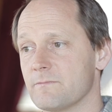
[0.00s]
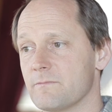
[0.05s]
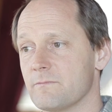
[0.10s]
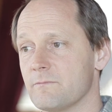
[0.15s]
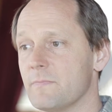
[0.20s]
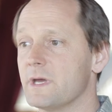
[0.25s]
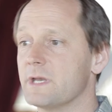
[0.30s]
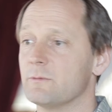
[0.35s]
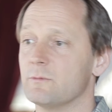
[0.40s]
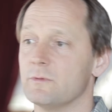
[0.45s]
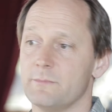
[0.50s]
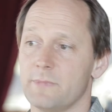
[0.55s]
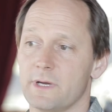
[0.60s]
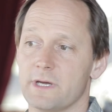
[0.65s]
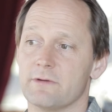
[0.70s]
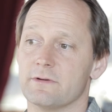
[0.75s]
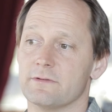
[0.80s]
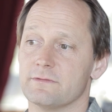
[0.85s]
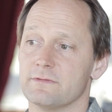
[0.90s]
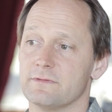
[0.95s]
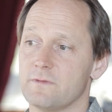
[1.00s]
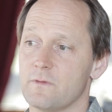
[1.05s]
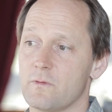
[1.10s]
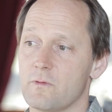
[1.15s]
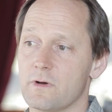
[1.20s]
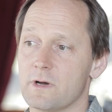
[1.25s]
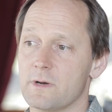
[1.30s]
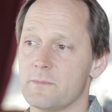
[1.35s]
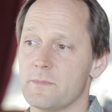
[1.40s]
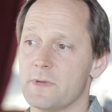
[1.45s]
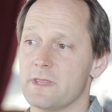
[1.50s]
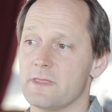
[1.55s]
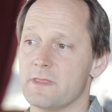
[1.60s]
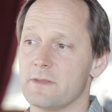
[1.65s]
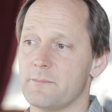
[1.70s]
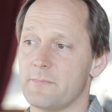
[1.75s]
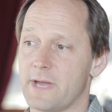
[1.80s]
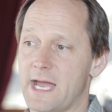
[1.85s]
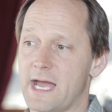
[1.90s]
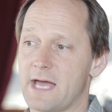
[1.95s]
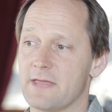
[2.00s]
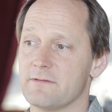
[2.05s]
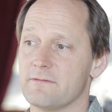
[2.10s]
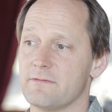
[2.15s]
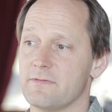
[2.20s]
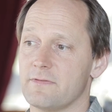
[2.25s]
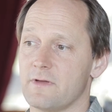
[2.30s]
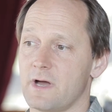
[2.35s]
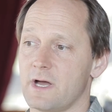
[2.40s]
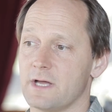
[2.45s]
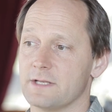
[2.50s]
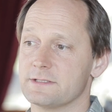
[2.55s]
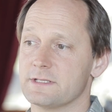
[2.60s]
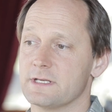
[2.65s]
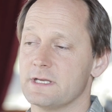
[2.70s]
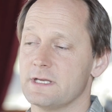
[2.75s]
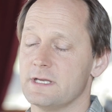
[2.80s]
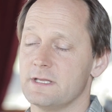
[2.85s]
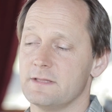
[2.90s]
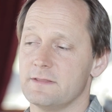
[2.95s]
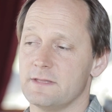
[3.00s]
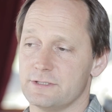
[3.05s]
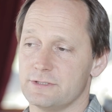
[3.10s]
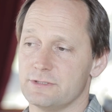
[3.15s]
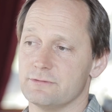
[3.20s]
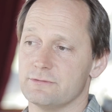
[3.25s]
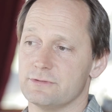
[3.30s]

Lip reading: but it will better inform the path of thought that you